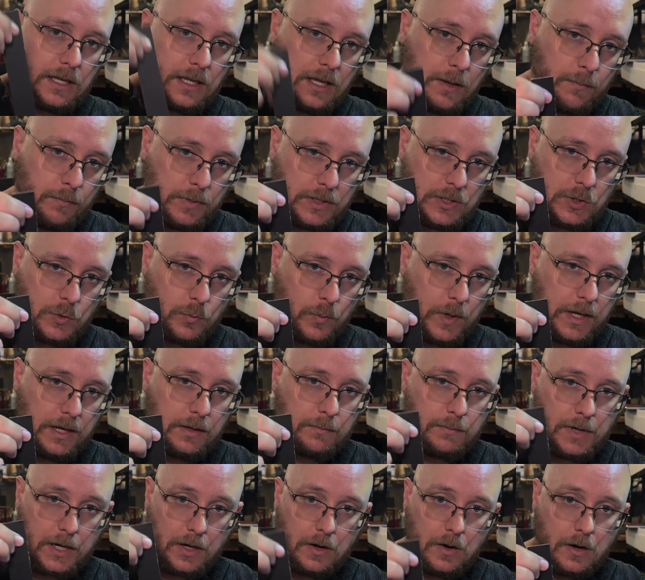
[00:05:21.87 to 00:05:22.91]
in between
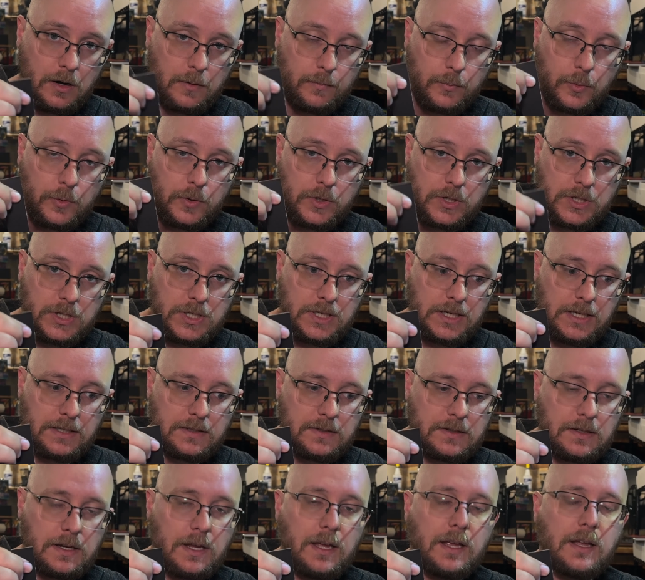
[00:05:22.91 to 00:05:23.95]
my cardboard
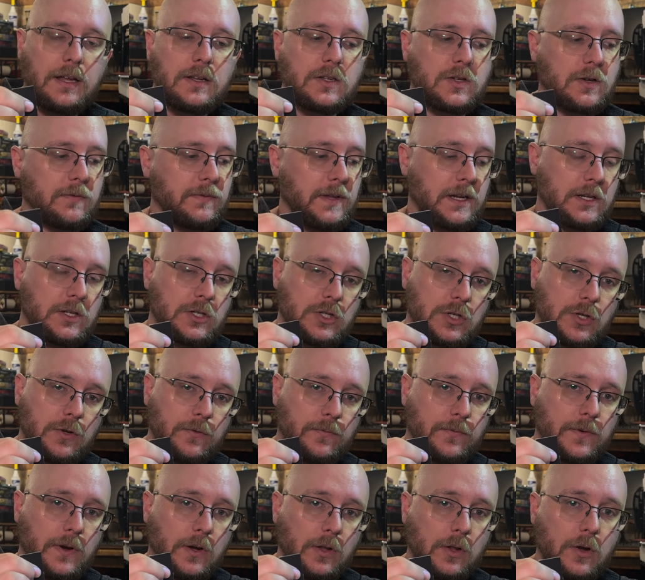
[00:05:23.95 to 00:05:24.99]
sheets, so if they do
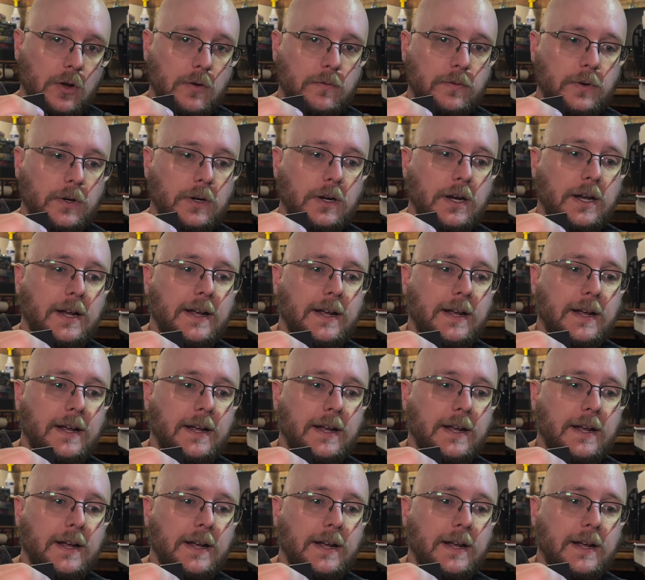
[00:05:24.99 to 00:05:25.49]
fall over,